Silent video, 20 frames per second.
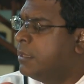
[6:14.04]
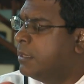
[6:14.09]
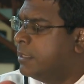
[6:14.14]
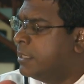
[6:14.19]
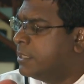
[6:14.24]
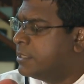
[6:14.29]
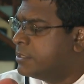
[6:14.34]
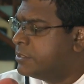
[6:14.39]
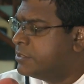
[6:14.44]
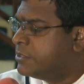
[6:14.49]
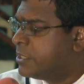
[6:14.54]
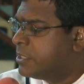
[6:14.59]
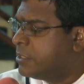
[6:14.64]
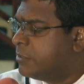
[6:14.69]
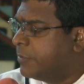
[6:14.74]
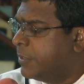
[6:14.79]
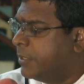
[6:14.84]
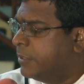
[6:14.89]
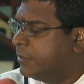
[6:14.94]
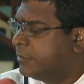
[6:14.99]
Ladies and
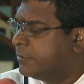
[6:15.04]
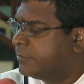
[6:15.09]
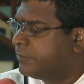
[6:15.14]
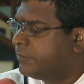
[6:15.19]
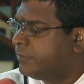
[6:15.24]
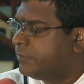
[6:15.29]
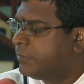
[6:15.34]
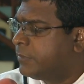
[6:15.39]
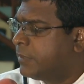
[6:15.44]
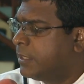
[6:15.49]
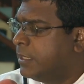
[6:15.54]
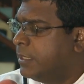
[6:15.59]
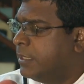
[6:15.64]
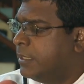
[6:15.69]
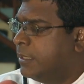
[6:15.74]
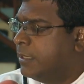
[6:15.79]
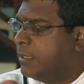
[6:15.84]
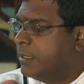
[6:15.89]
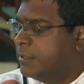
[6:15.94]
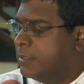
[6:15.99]
gentlemen,
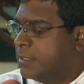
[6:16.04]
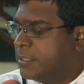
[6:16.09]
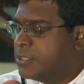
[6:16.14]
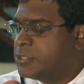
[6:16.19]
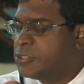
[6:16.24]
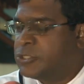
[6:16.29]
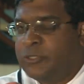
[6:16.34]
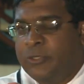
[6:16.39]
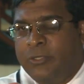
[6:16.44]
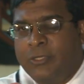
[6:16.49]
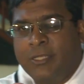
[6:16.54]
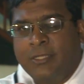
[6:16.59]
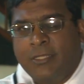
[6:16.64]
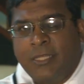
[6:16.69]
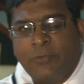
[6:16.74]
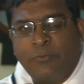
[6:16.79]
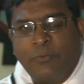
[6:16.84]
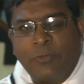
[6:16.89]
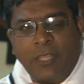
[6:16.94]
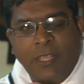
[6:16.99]
these children
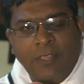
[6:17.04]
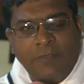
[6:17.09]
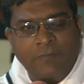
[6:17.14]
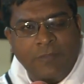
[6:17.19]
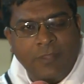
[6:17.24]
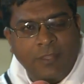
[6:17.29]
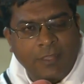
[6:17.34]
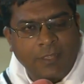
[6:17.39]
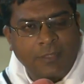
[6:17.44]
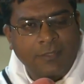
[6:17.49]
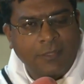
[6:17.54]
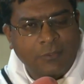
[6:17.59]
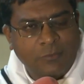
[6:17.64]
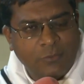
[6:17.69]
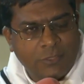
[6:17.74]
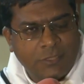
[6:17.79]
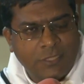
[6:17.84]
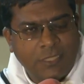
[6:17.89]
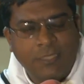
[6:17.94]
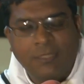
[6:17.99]
that we have here, that
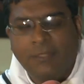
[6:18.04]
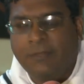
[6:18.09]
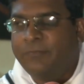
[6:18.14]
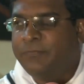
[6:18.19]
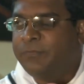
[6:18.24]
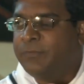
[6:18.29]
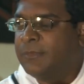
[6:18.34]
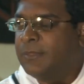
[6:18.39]
we see,